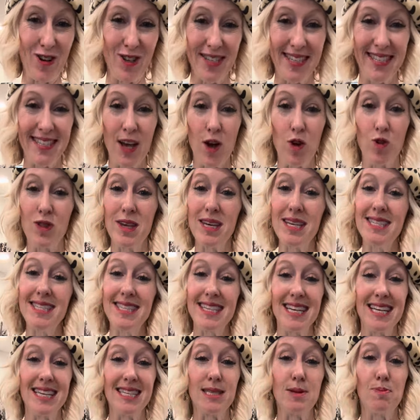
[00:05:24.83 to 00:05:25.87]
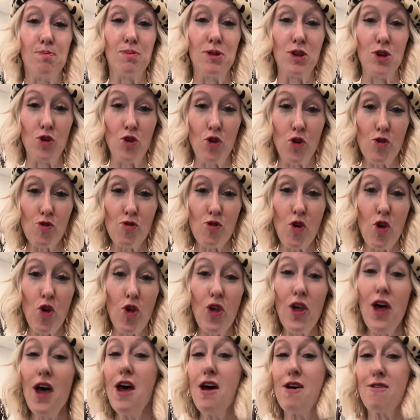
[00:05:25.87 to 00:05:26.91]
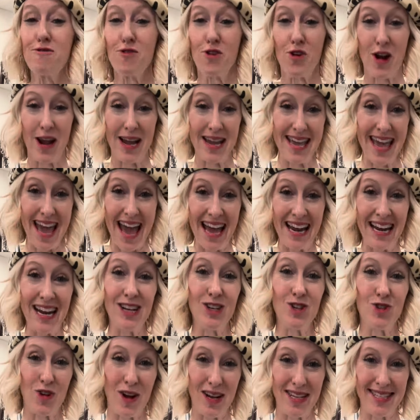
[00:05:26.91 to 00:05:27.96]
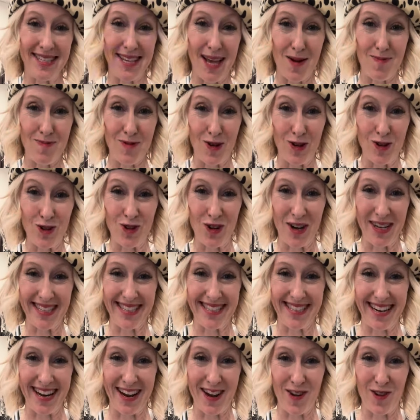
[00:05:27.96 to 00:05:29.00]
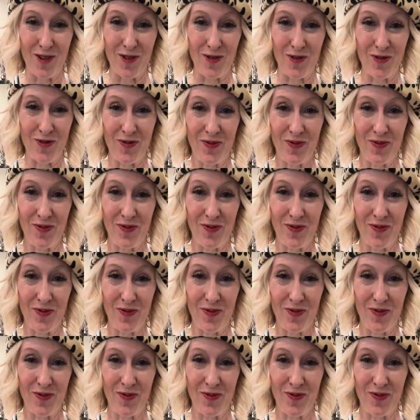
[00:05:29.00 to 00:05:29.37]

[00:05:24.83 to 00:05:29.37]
So this is beautiful for, again, dress up or dress down.